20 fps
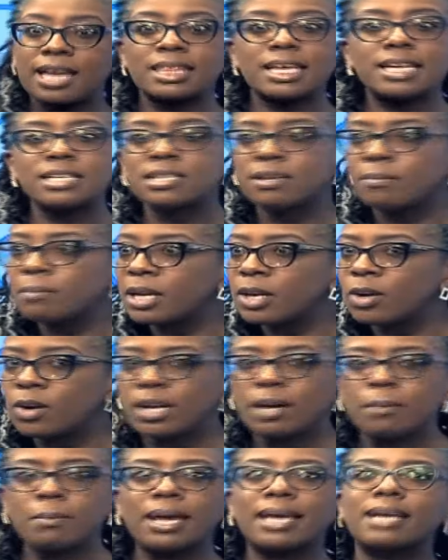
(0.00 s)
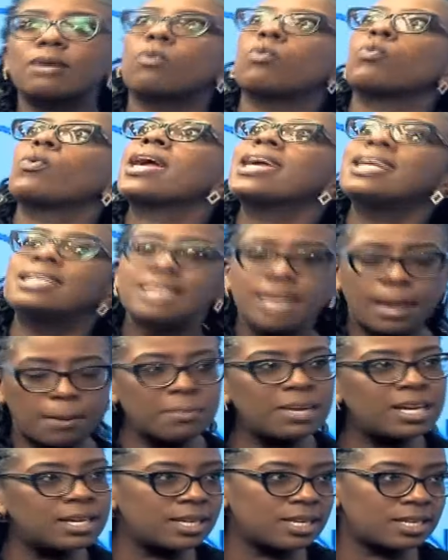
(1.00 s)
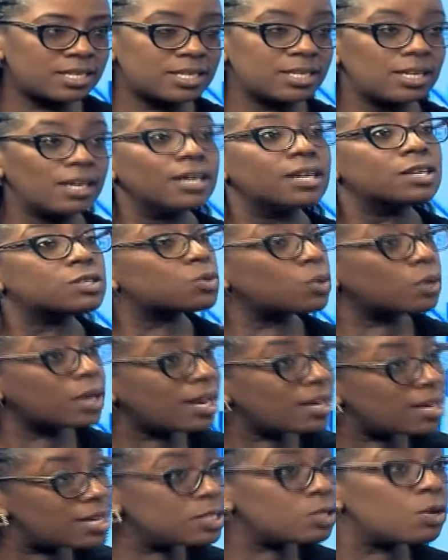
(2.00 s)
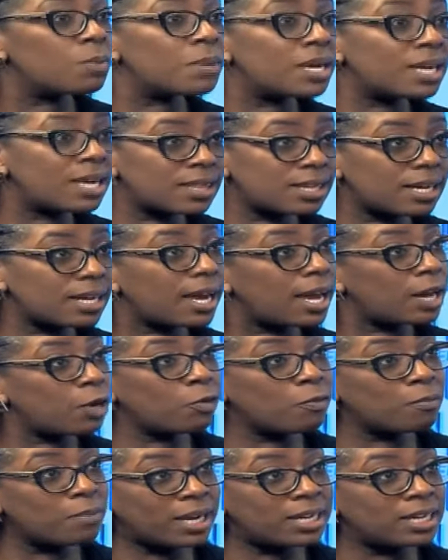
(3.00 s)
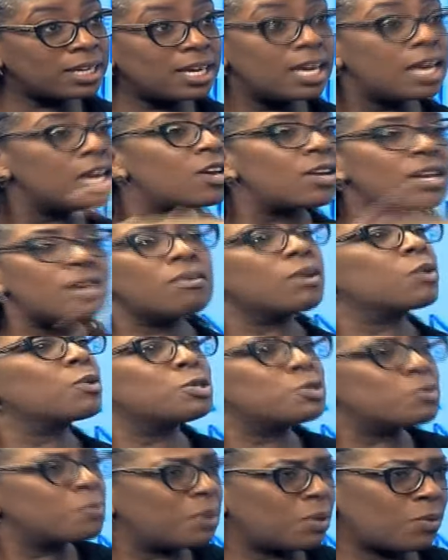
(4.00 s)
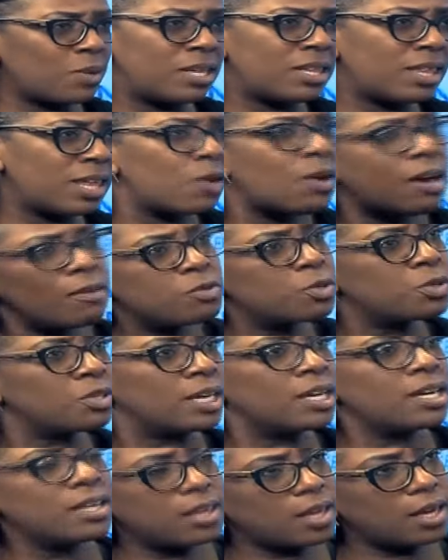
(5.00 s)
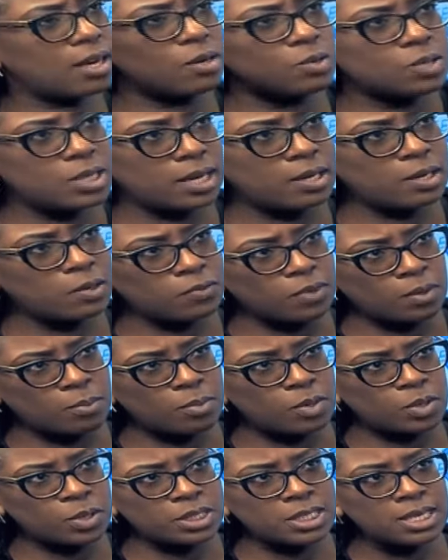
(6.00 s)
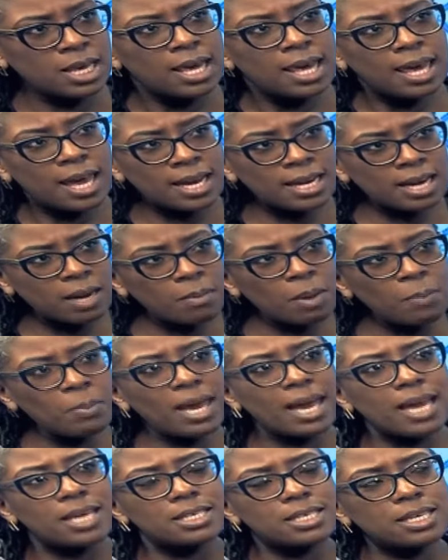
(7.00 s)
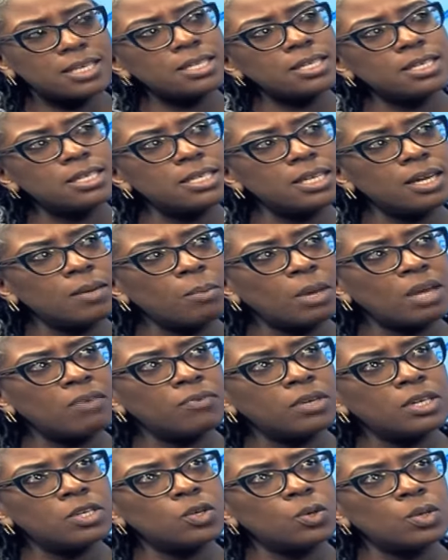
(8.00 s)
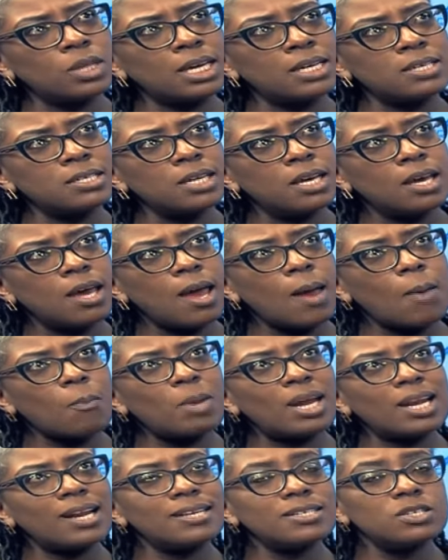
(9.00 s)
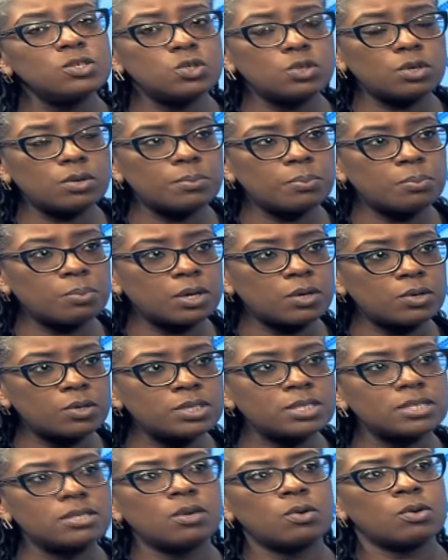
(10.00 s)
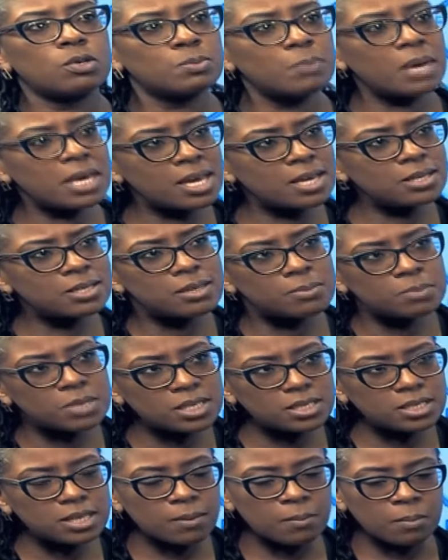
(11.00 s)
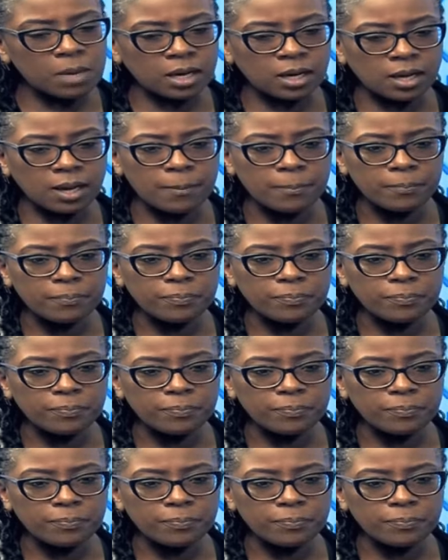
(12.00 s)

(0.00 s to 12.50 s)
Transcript: thirty million. I'm like, wait a minute. So unless you're making that kind of money, you're never going to be wealthy. You have to really think outside of the box. And I remember I said it in my video that my last job, because you know, I was making some decent money,